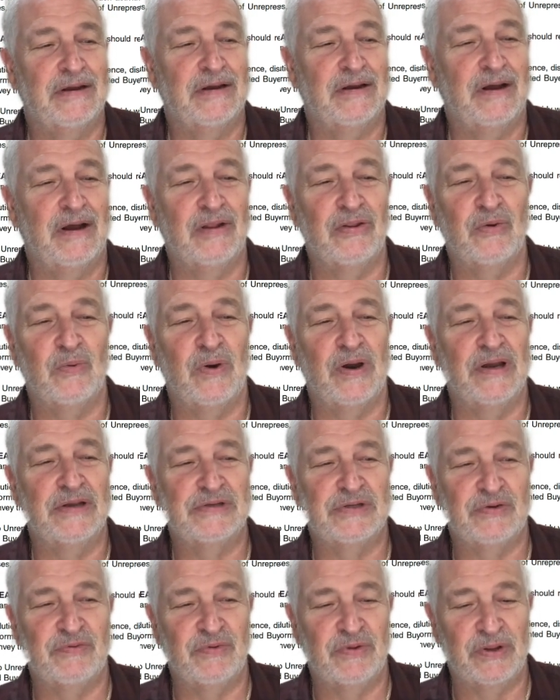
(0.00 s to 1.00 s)
Otherwise,
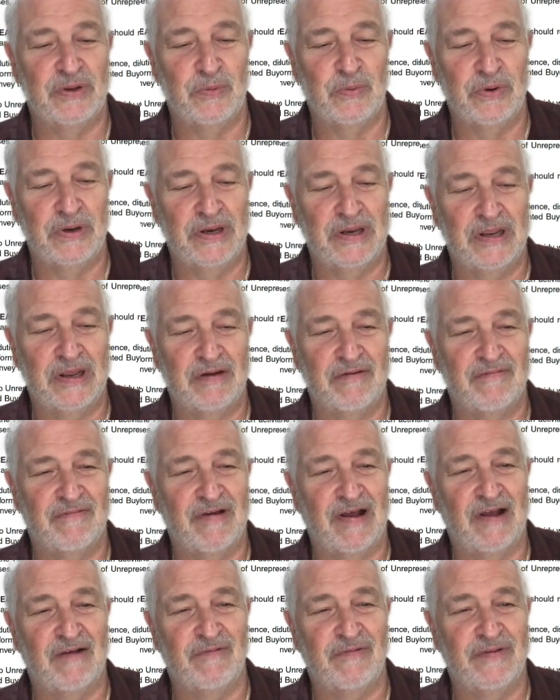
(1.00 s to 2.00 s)
I really wouldn't get
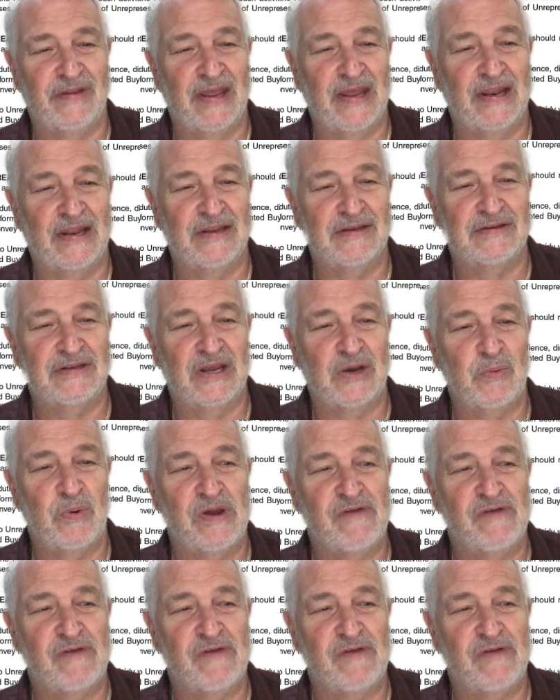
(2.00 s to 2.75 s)
involved in that and stay away